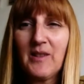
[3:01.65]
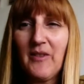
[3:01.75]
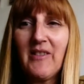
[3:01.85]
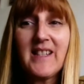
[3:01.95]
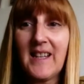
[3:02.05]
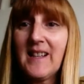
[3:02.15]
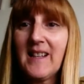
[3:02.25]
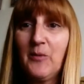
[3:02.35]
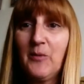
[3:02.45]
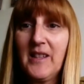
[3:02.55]
I was very
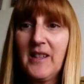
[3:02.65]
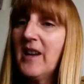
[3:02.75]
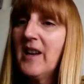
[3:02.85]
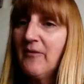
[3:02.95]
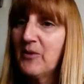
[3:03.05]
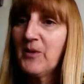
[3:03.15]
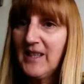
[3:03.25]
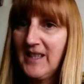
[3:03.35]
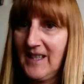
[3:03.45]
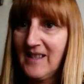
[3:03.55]
sickly with it. Not
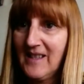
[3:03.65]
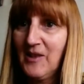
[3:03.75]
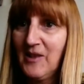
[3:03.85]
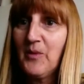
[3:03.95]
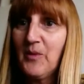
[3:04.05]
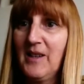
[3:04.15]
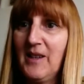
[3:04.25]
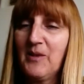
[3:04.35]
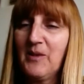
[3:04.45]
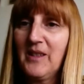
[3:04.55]
everybody is, but I
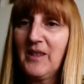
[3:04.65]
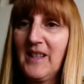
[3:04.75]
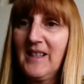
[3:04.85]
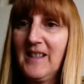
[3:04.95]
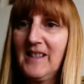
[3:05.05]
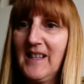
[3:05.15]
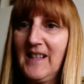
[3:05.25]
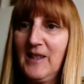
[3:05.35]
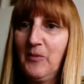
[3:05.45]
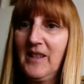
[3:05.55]
was particularly
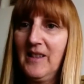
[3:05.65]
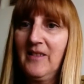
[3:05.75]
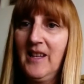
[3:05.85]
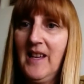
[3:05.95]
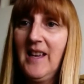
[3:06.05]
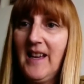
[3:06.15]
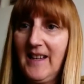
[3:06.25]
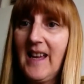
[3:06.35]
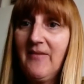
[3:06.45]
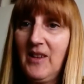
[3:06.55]
sickly with it. And
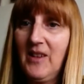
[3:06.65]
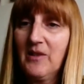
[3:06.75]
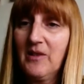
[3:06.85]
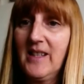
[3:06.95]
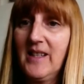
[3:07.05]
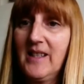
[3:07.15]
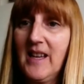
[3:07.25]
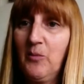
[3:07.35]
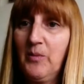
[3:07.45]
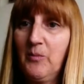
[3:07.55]
again, they were great at
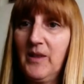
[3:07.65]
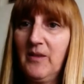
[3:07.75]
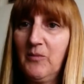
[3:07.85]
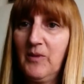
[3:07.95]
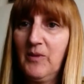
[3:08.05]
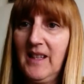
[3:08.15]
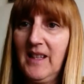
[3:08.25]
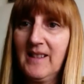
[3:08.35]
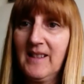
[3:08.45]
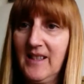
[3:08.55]
helping with the
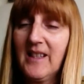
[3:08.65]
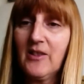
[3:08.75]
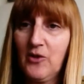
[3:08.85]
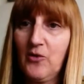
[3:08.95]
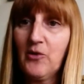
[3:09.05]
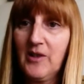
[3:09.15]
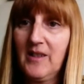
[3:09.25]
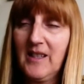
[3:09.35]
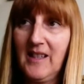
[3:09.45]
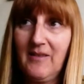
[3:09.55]
anti-sickness drugs
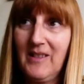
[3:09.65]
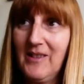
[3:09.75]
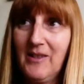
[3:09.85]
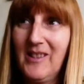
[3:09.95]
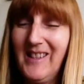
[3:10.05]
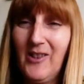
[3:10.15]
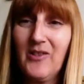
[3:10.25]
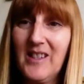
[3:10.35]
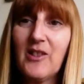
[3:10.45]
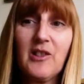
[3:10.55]
until it
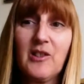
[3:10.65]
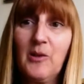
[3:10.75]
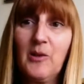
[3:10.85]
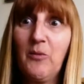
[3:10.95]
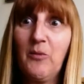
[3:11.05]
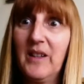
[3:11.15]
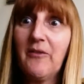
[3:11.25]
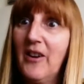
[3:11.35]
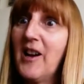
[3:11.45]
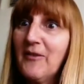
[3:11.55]
honestly took until about week
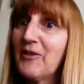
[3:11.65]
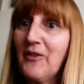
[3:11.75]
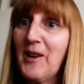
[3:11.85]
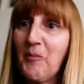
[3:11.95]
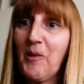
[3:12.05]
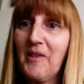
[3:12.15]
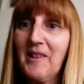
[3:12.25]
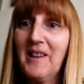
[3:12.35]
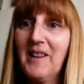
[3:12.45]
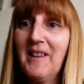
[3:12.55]
5 to find one
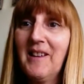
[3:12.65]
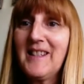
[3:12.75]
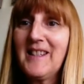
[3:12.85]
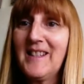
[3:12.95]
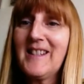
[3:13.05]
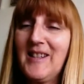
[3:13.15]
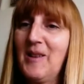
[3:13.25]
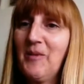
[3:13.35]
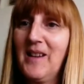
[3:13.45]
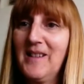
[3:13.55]
that did
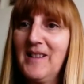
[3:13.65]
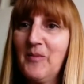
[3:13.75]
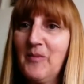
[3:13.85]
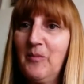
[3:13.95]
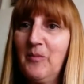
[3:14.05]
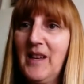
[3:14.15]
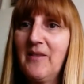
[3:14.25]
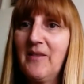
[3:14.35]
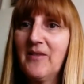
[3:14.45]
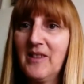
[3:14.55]
stabilise me. But
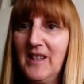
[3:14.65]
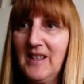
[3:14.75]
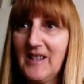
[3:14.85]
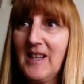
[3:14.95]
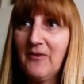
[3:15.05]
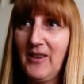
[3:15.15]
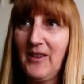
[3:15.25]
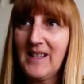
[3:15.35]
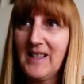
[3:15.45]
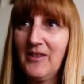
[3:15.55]
that the side
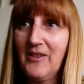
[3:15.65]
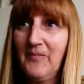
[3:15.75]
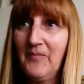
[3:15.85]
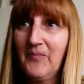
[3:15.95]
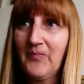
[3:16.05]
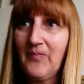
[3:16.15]
effects of the